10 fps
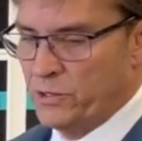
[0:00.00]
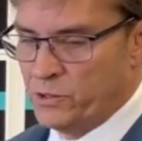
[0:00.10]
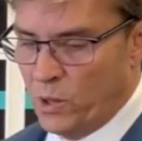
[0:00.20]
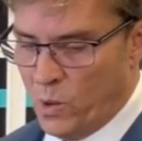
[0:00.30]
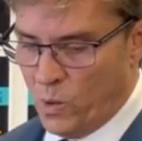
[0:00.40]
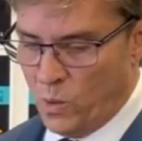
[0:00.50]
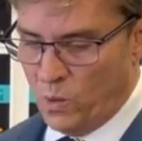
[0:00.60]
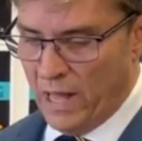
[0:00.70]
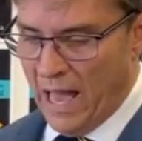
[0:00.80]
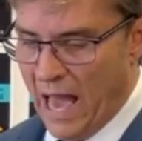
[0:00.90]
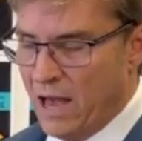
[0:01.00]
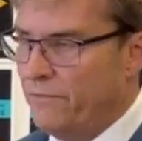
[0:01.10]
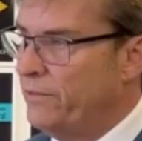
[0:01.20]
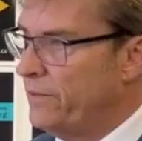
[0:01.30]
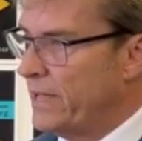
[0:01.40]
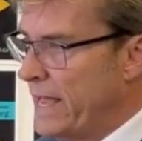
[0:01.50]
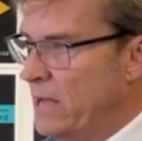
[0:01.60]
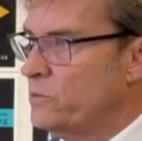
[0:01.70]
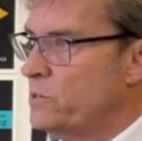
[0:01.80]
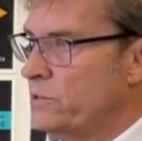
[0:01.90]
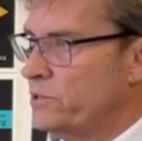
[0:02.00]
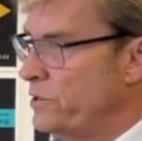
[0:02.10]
So half of the councillors